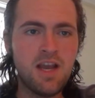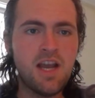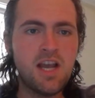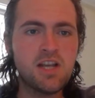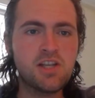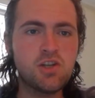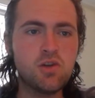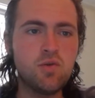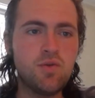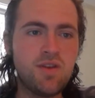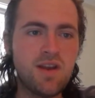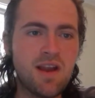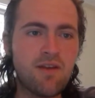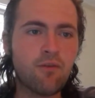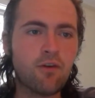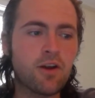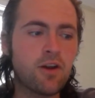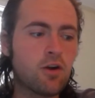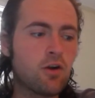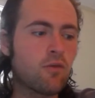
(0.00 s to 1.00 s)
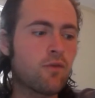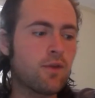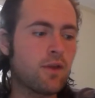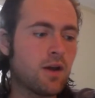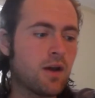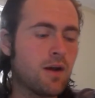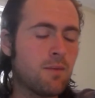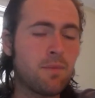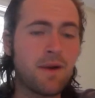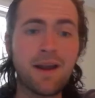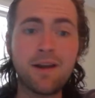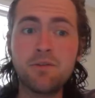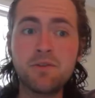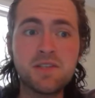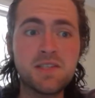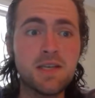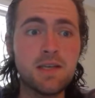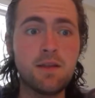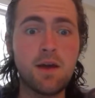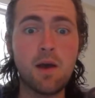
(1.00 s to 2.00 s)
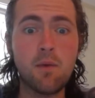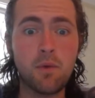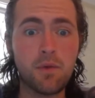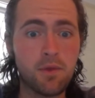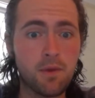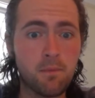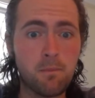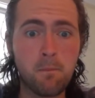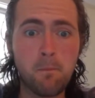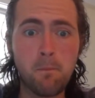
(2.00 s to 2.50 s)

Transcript: so you never get over the hump. I don't see that with him.